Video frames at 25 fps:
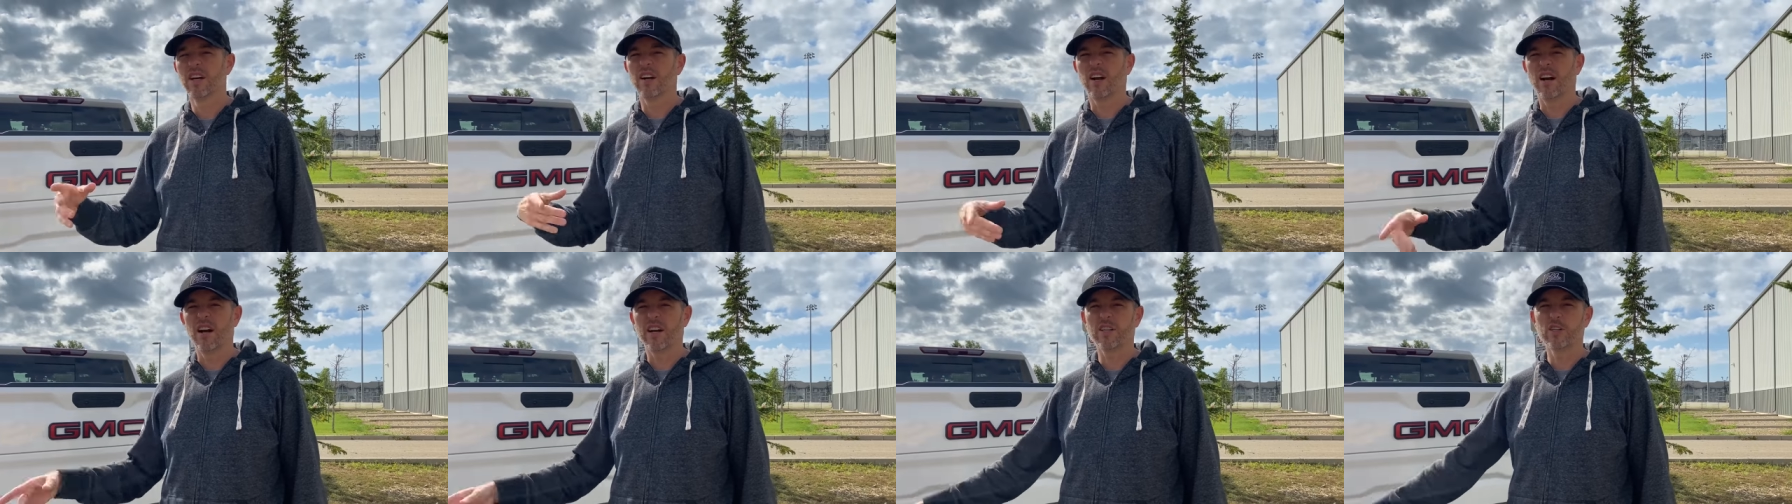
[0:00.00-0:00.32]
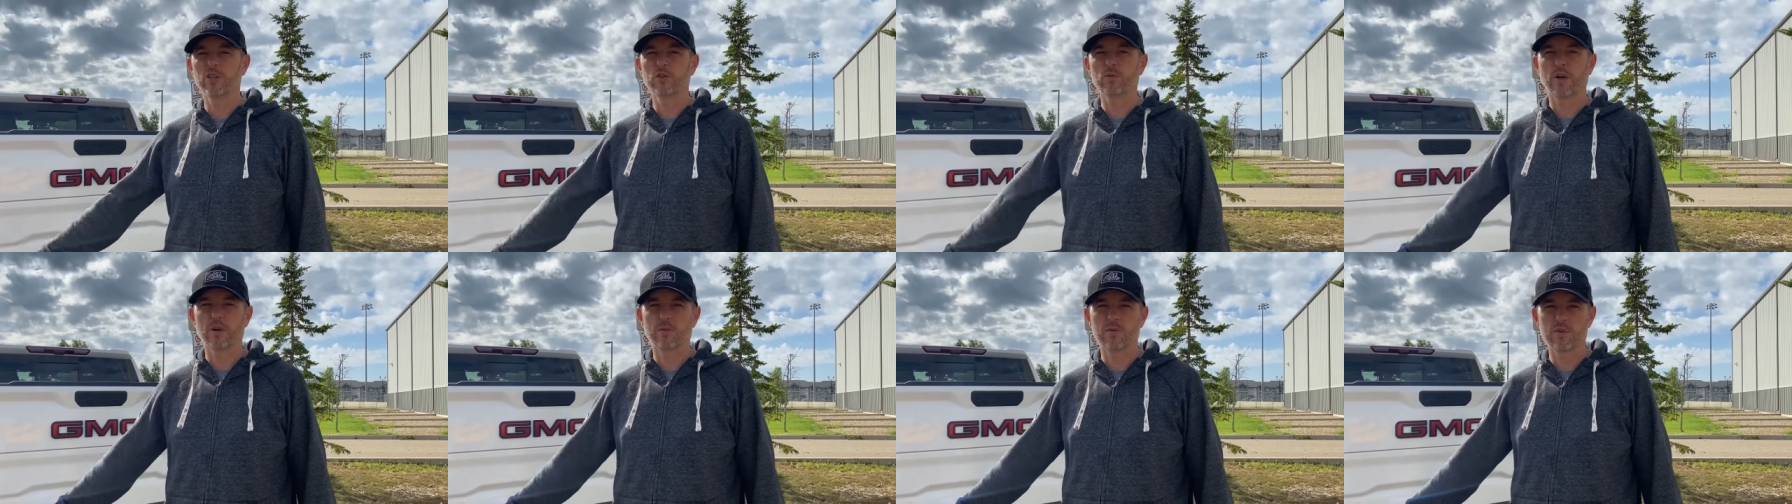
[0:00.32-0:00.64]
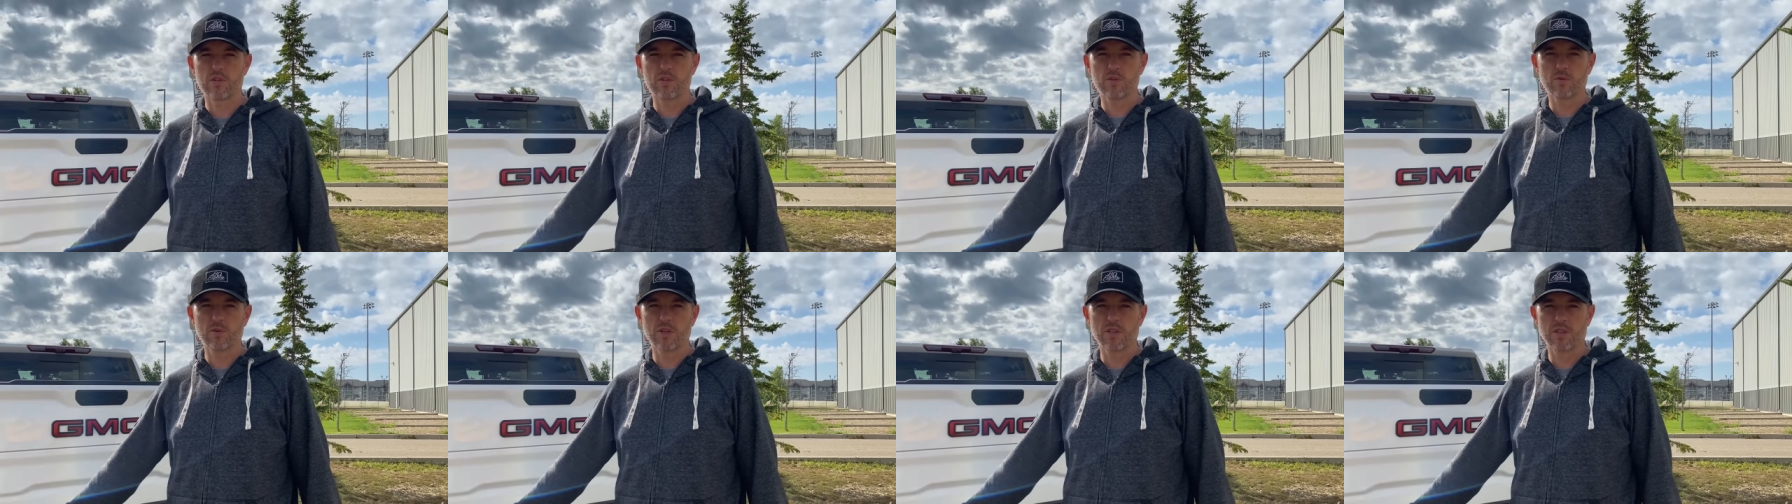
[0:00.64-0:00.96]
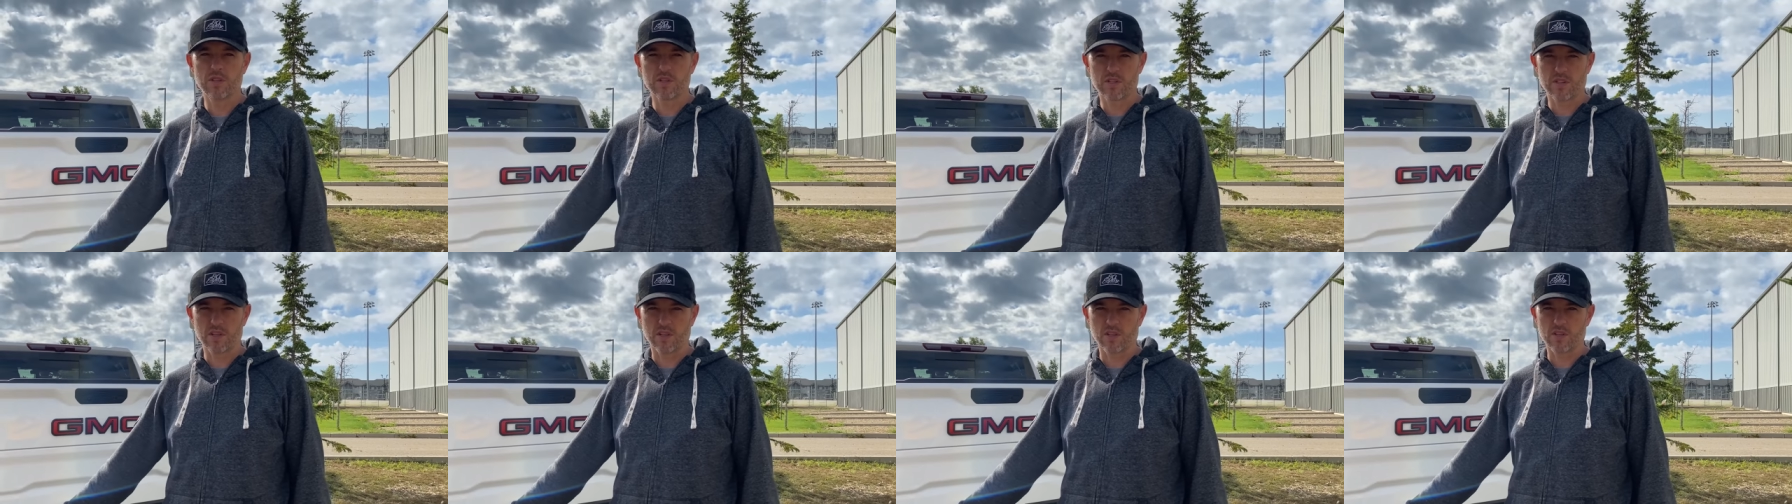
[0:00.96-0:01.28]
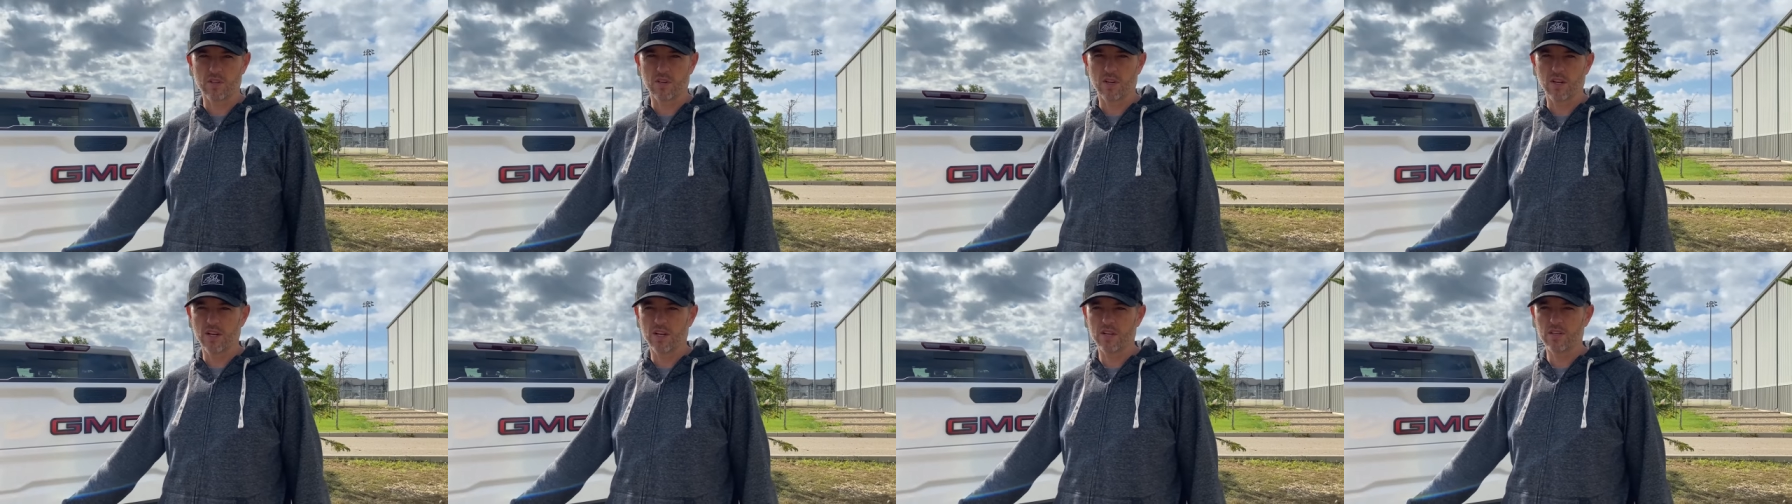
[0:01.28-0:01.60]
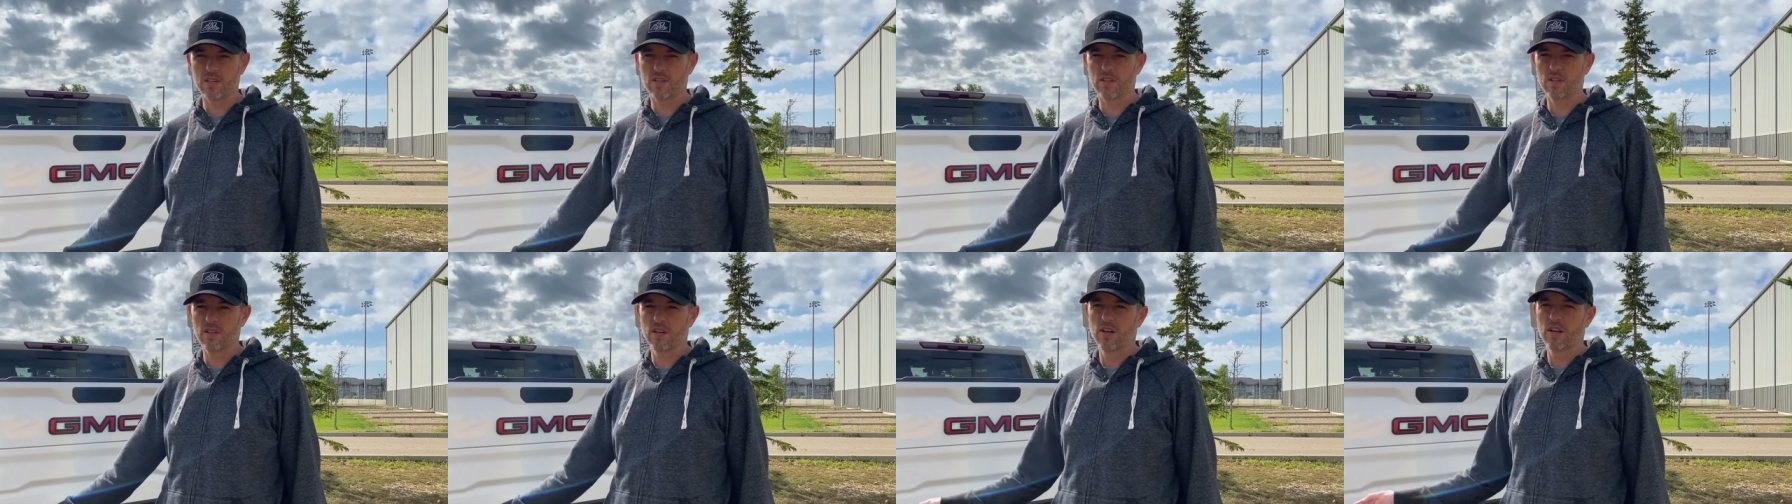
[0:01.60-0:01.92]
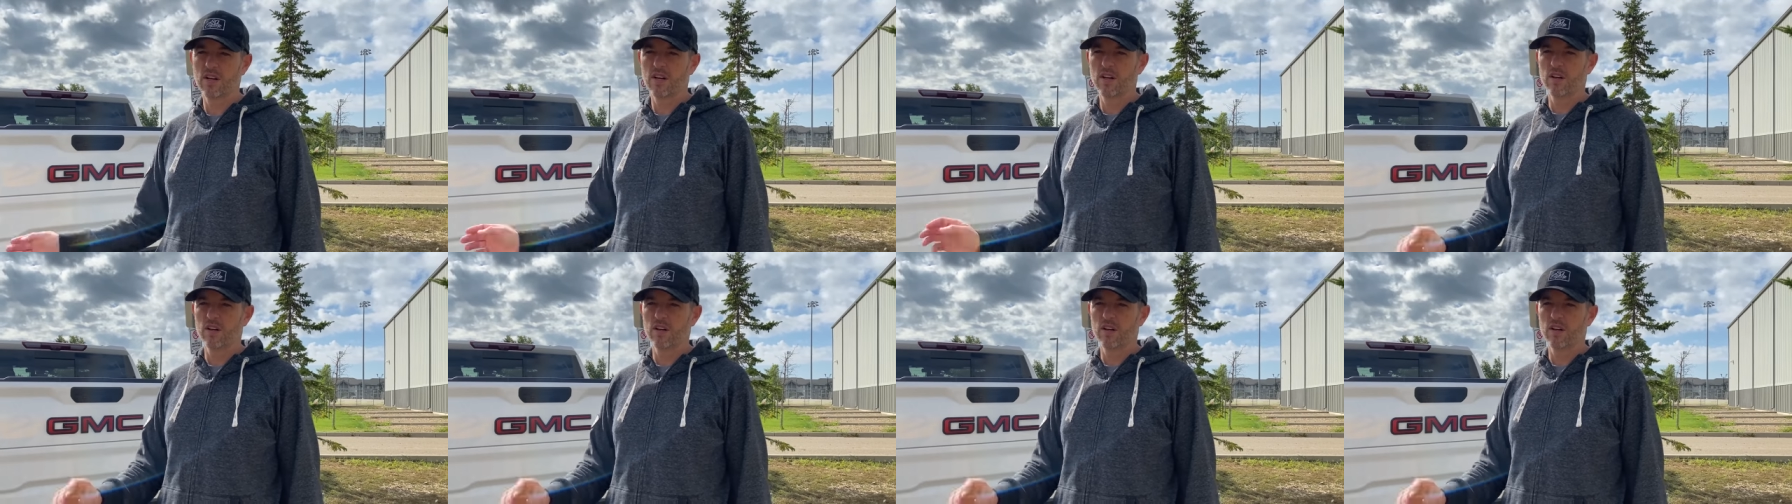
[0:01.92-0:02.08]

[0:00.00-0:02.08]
I knew I was doing this exhaust.